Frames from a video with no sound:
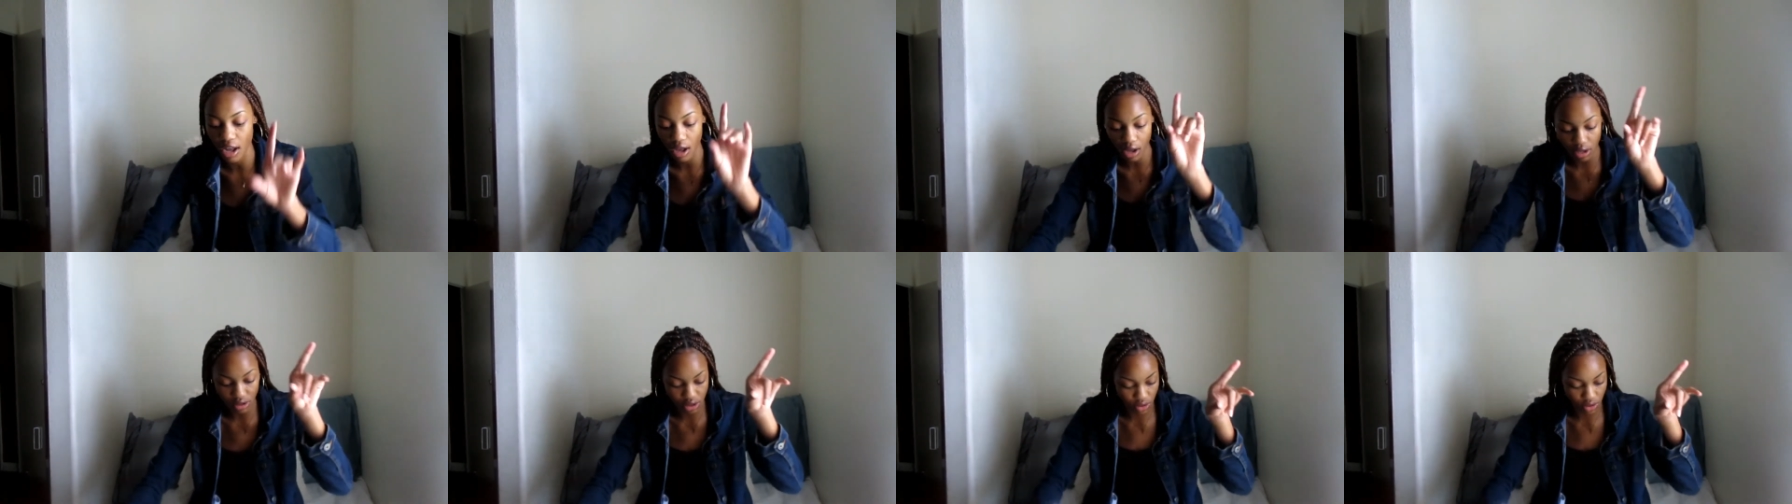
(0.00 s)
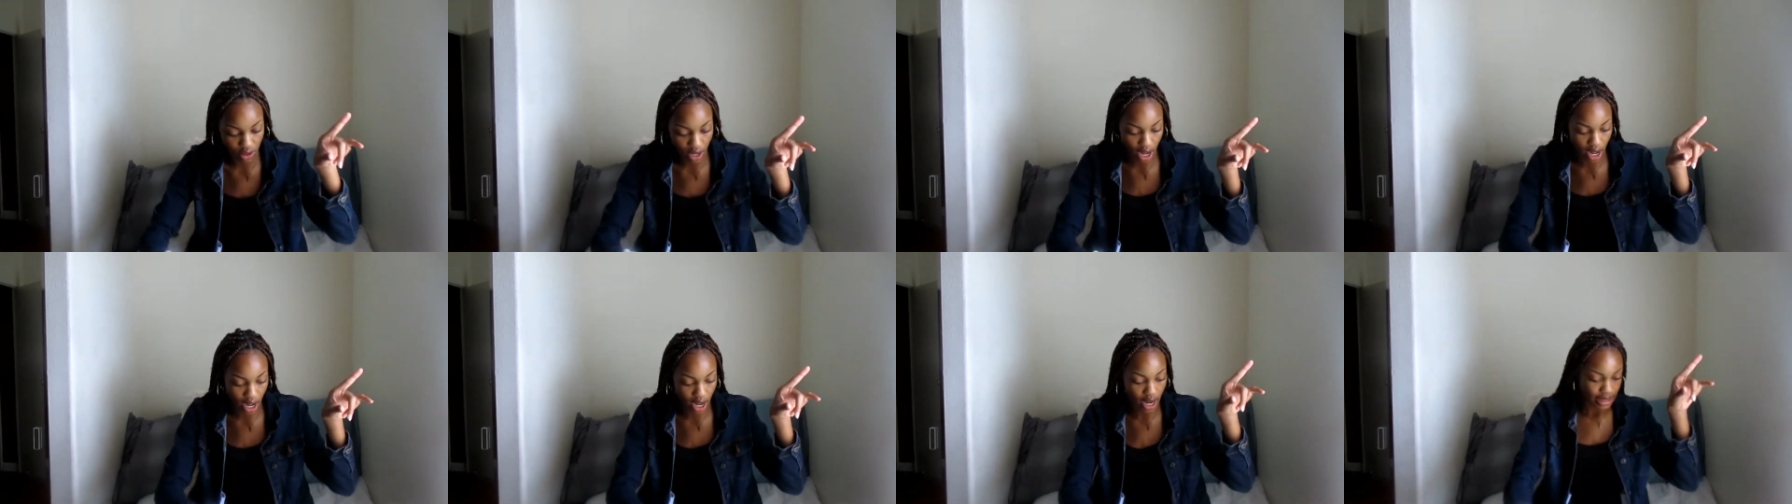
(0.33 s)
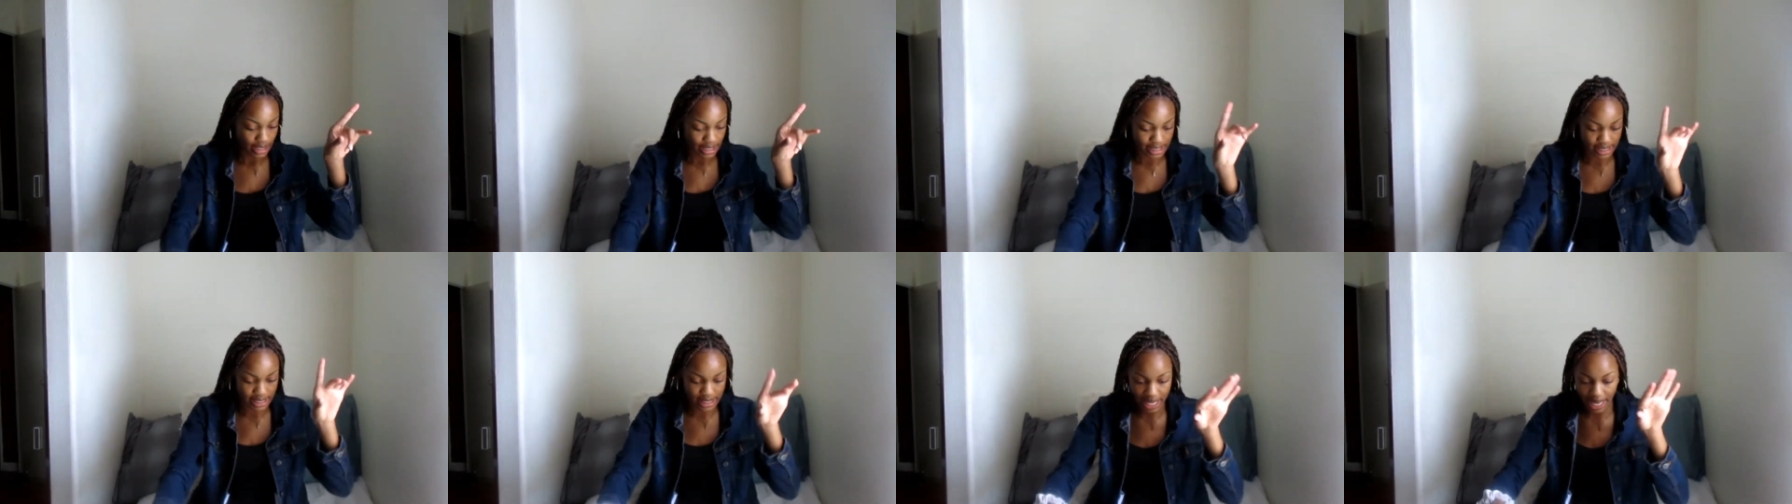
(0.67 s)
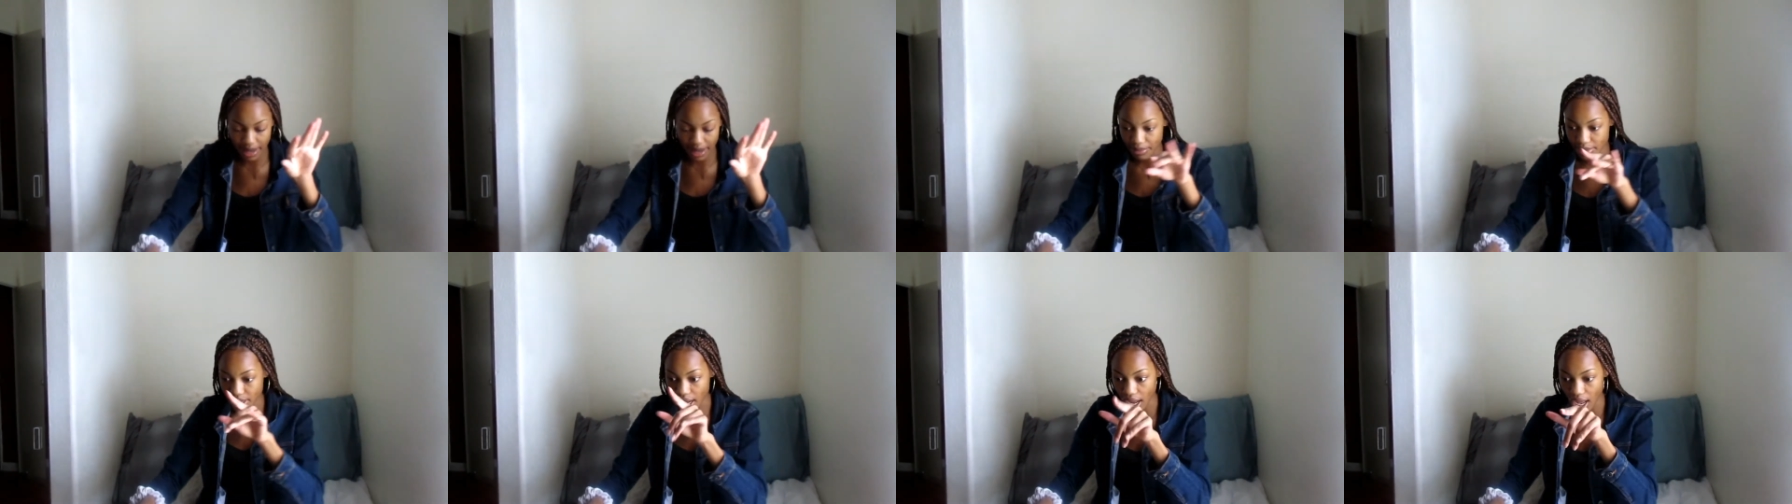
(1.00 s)
also got the
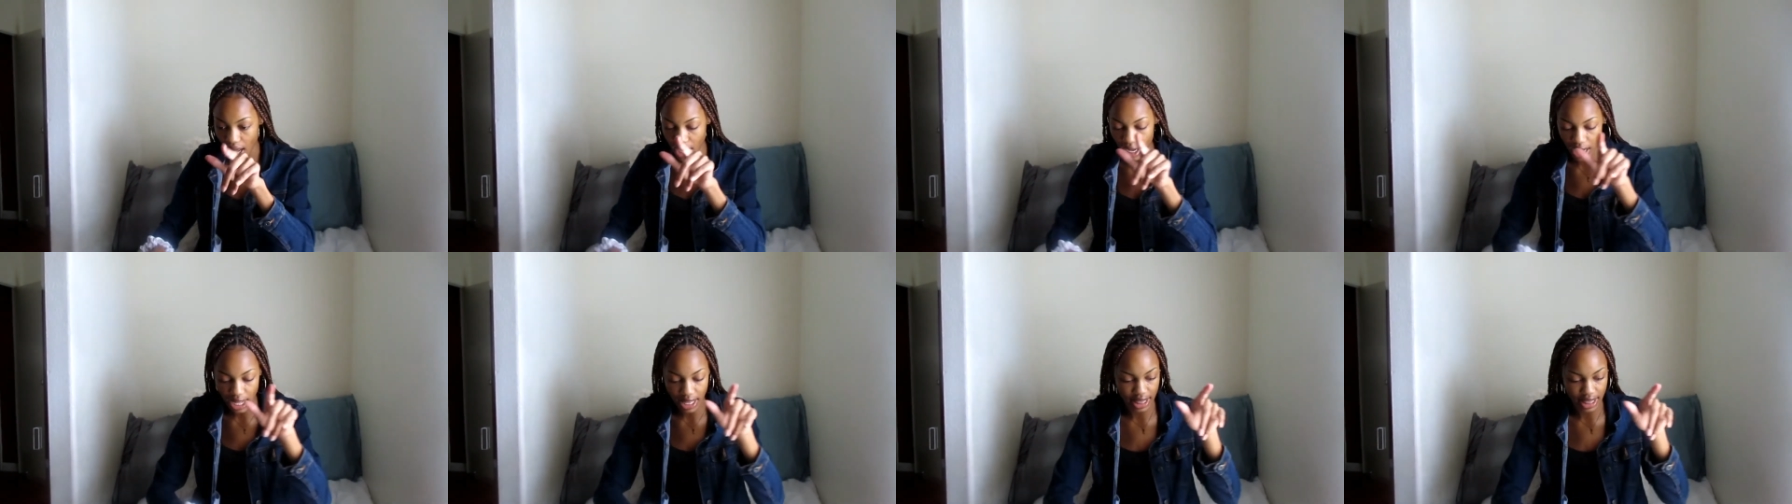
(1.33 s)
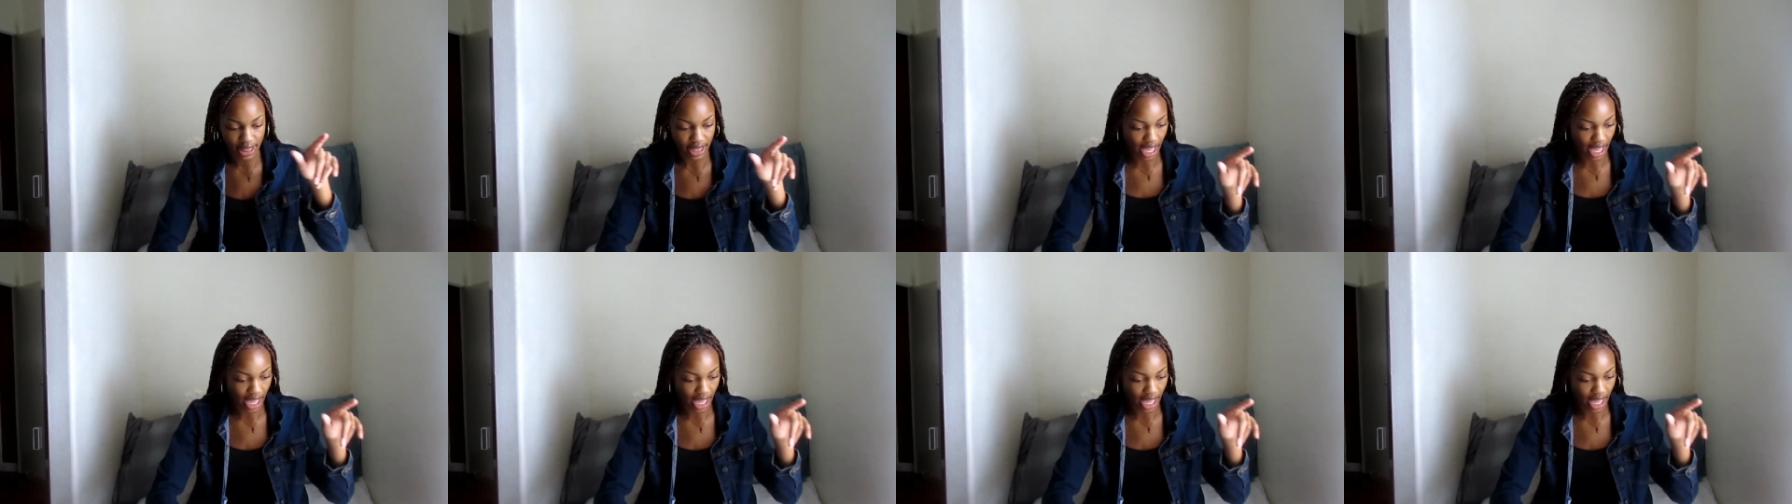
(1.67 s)
same day I got